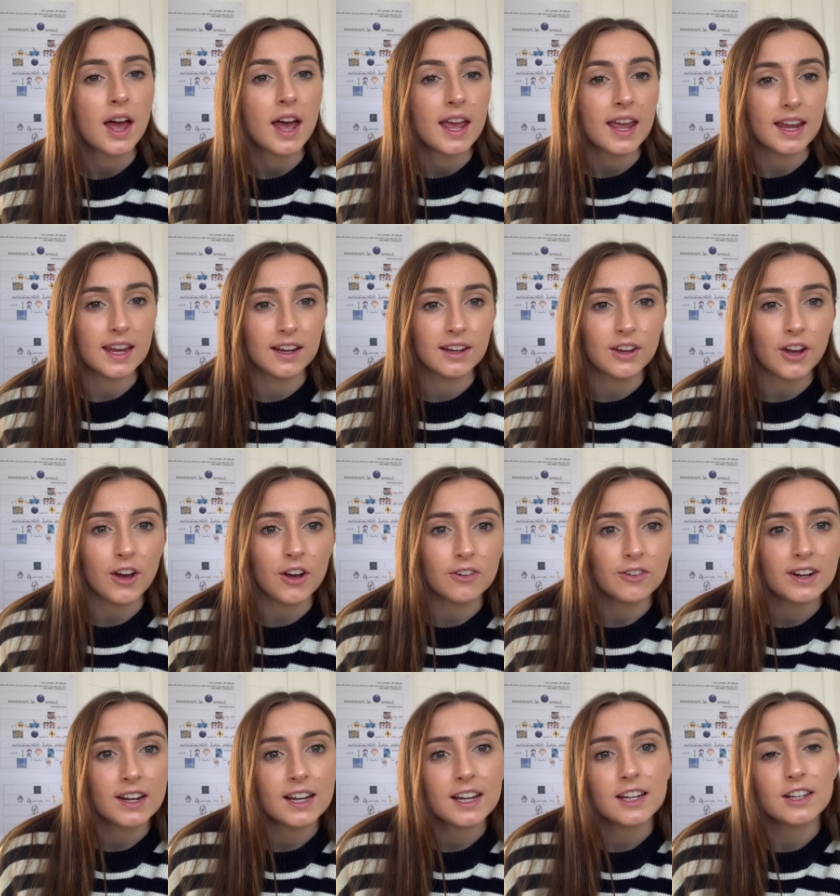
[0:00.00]

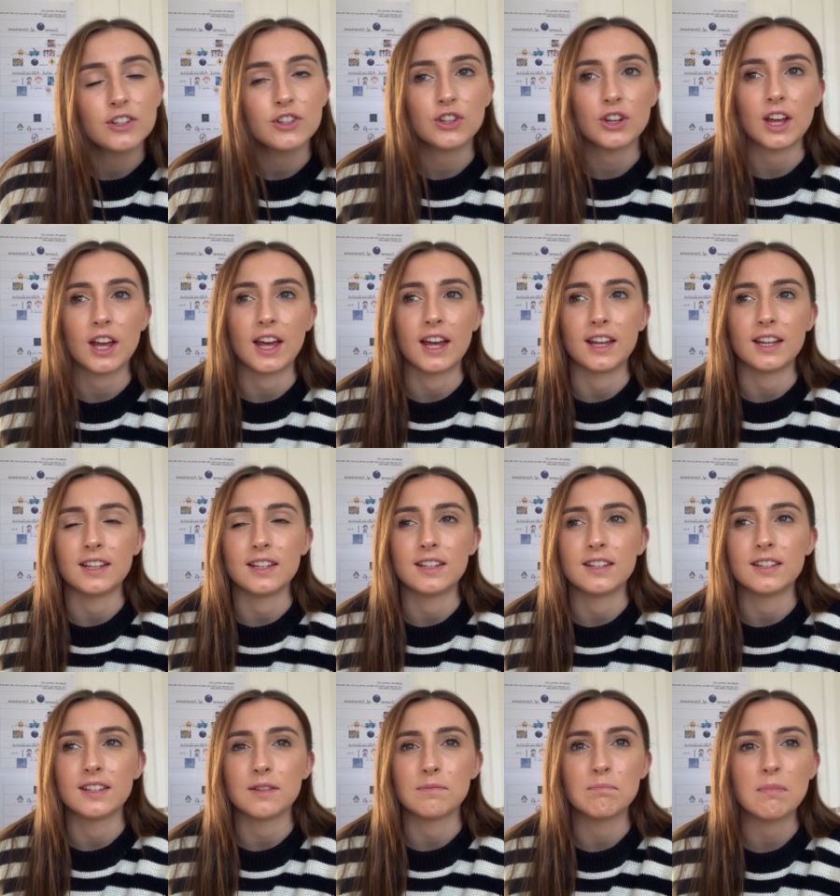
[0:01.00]
encourage
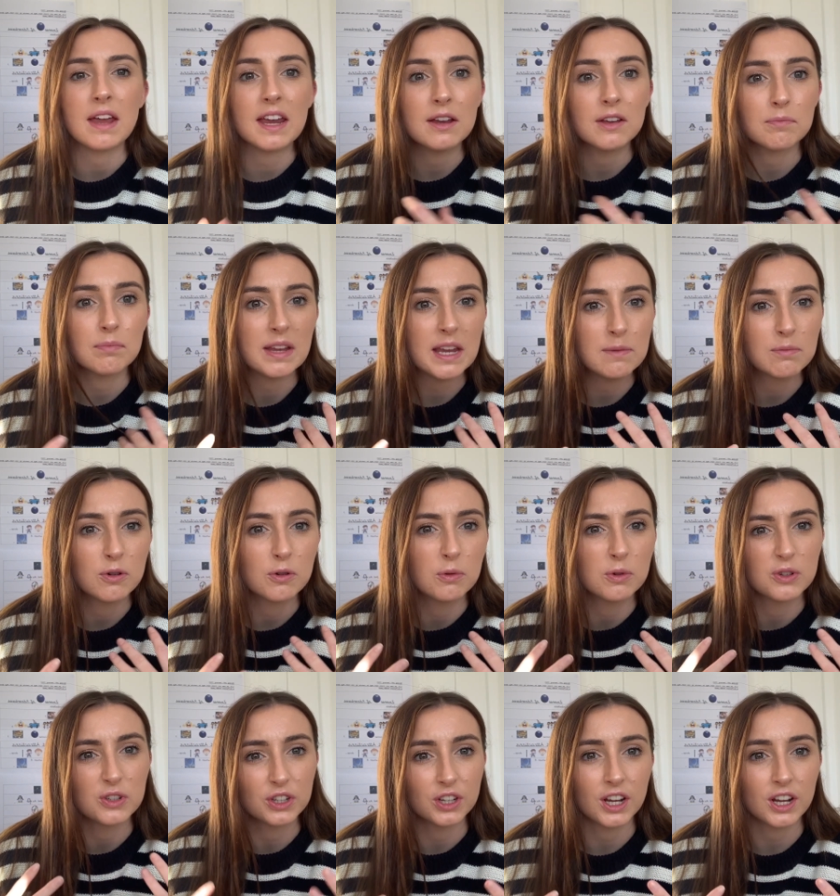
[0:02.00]
and make people want
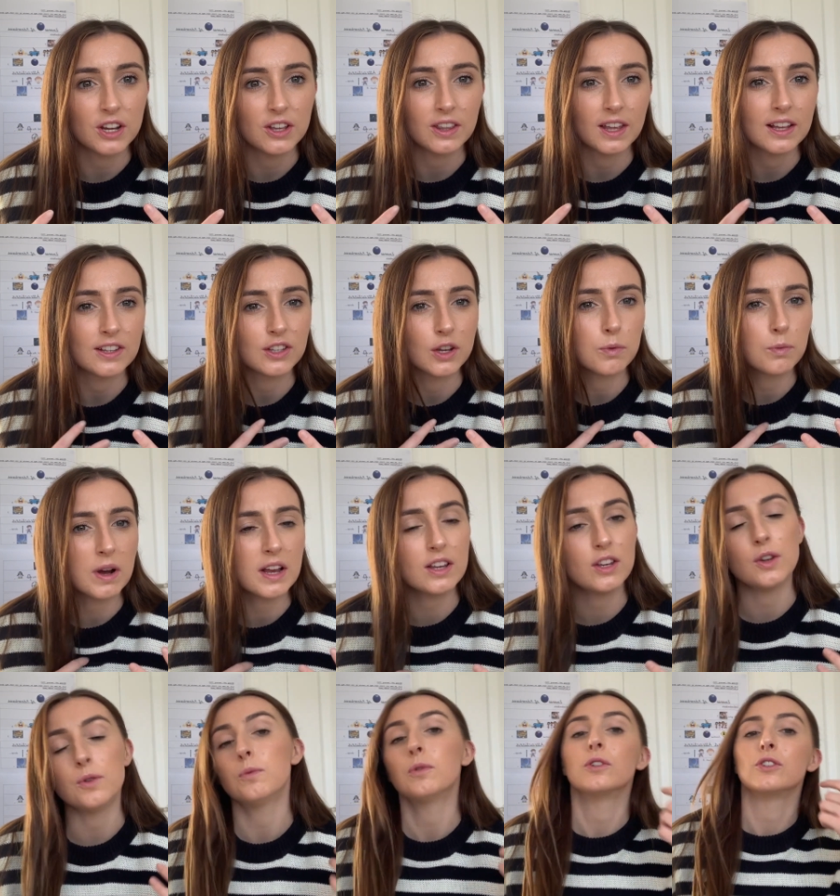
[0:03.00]
to go there. So when
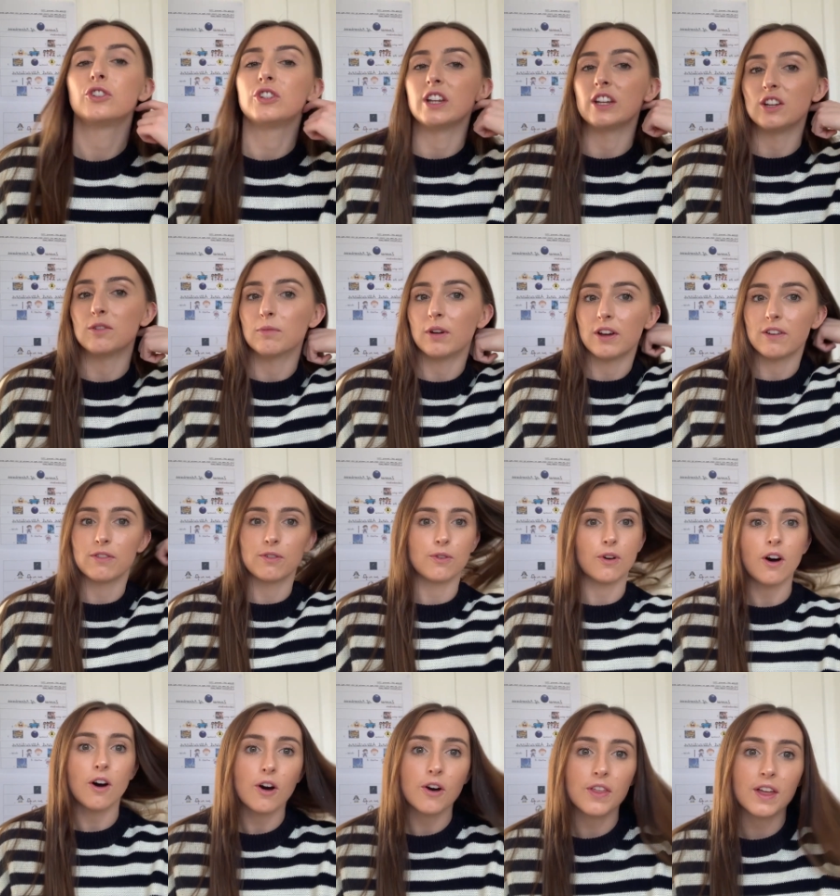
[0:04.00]
you watched it, you might have thought,
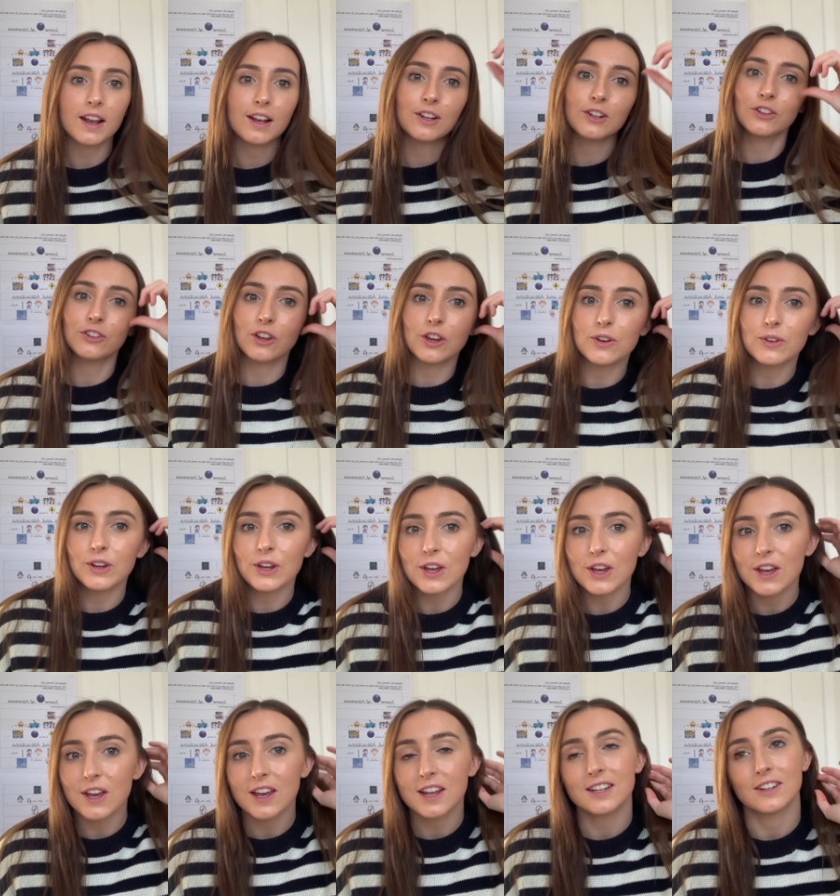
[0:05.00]
oh, that looks so
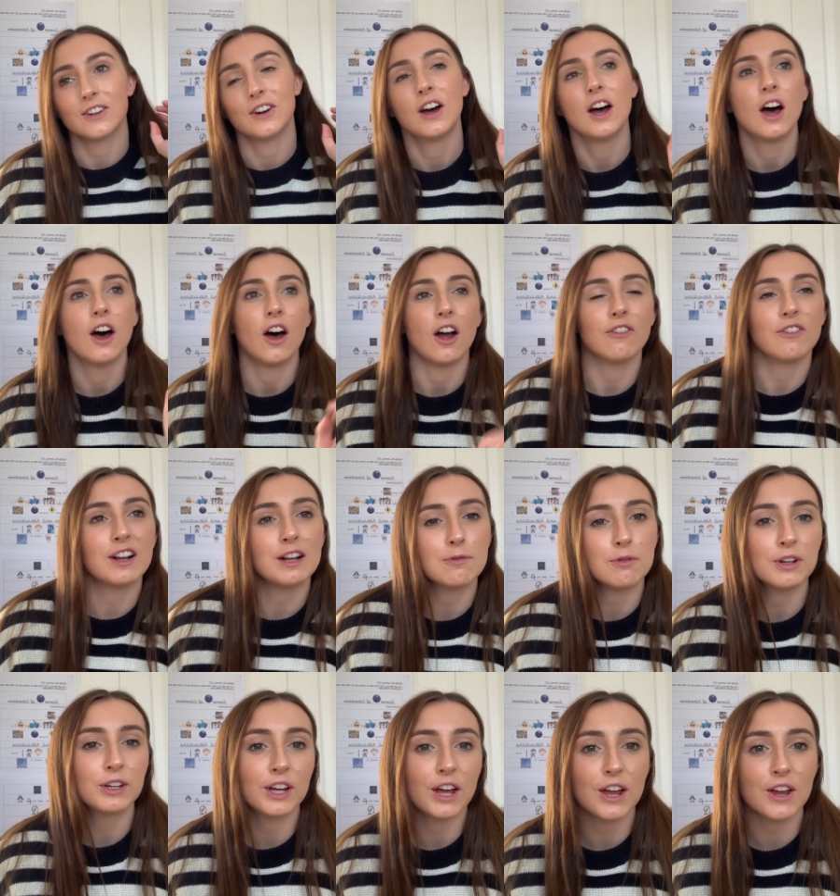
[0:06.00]
good, or I really
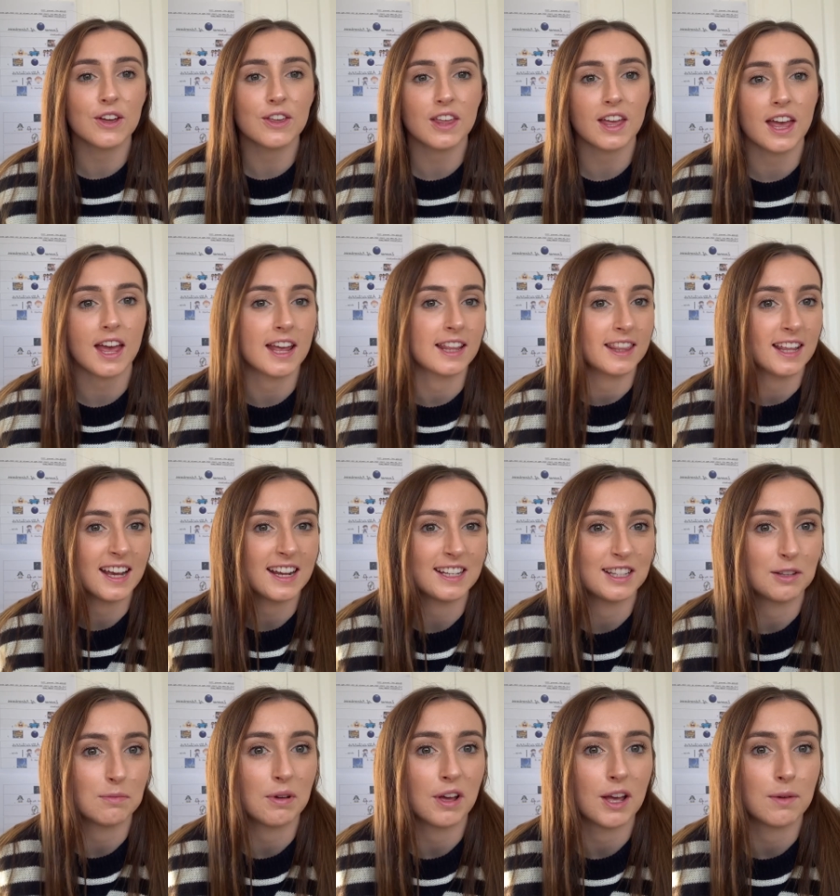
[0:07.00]
want to go there. And that is the
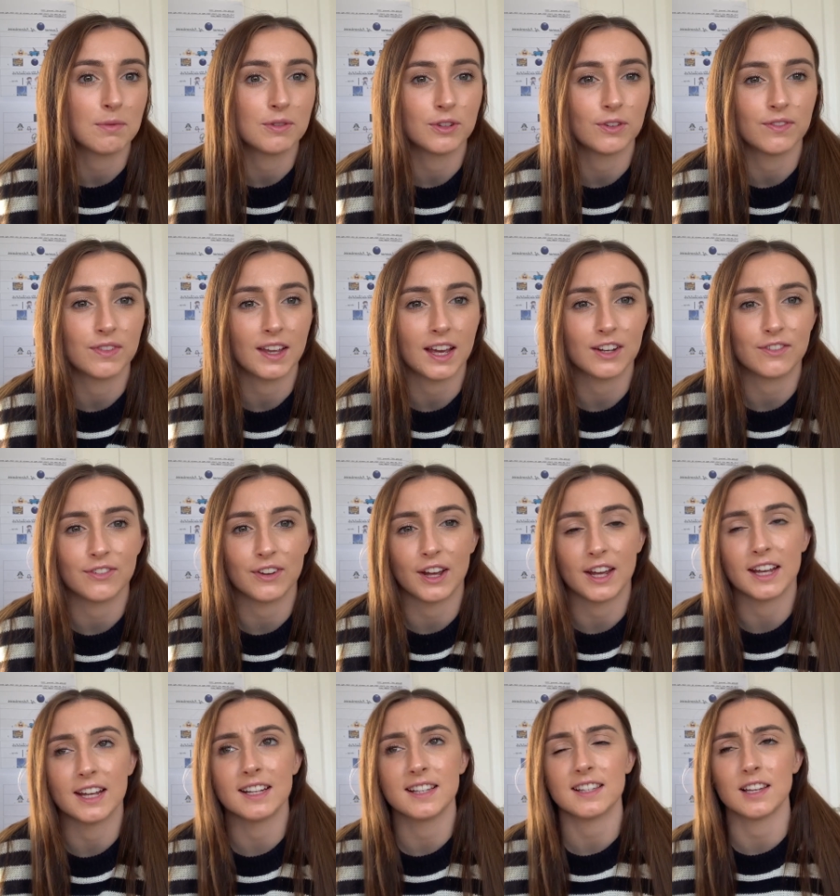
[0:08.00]
purpose of the advert.
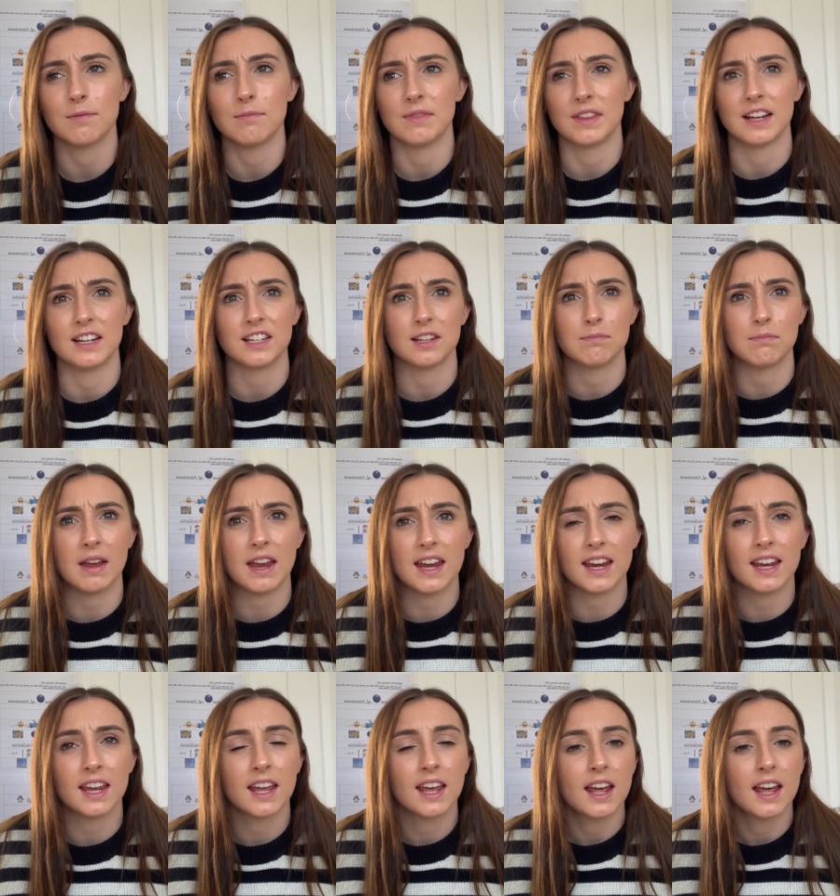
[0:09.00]
It's something to make